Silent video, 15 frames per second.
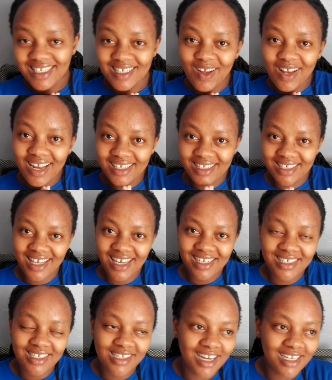So let's
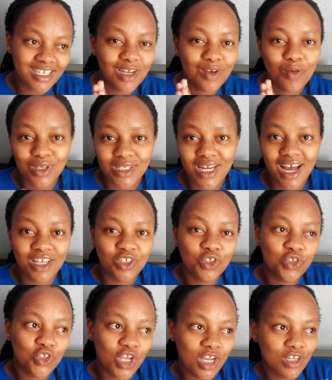get started. What has
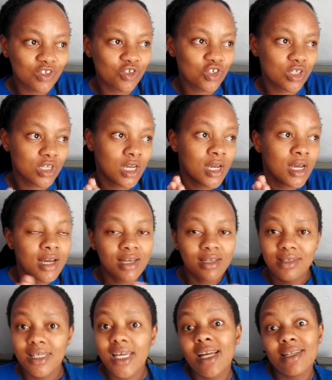changed
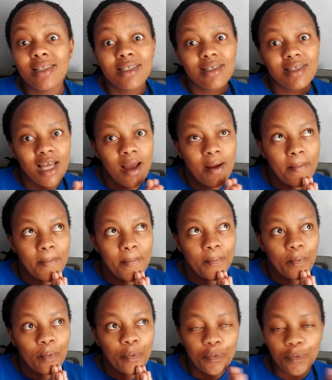since
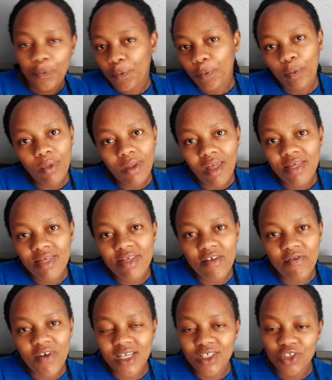the
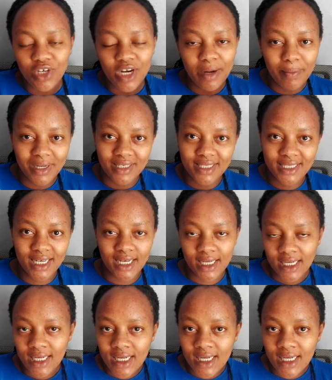1st trimester?